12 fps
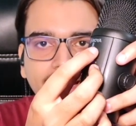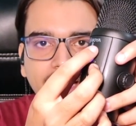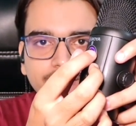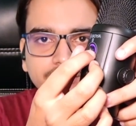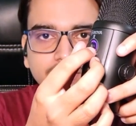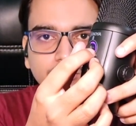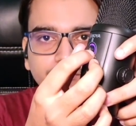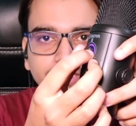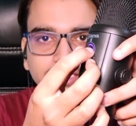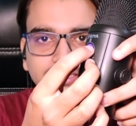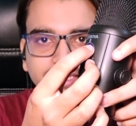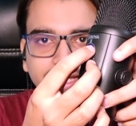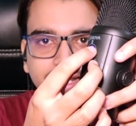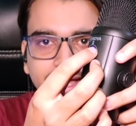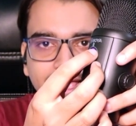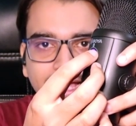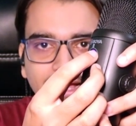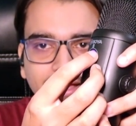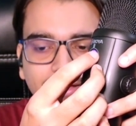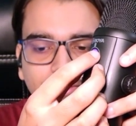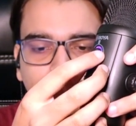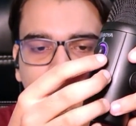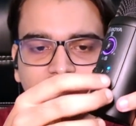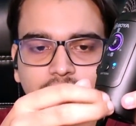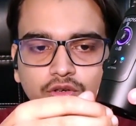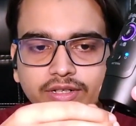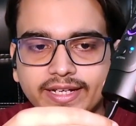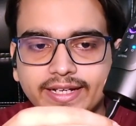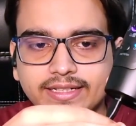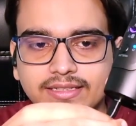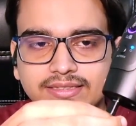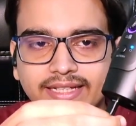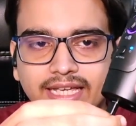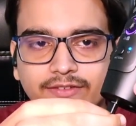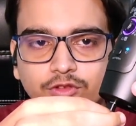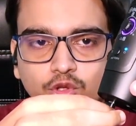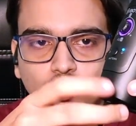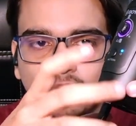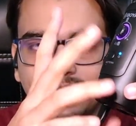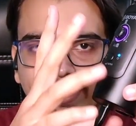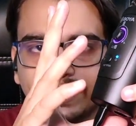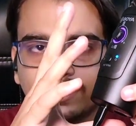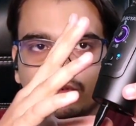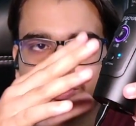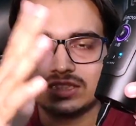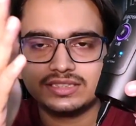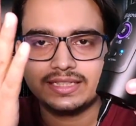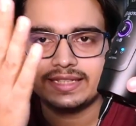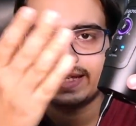after moving this dial, without connecting this, I have no idea what is the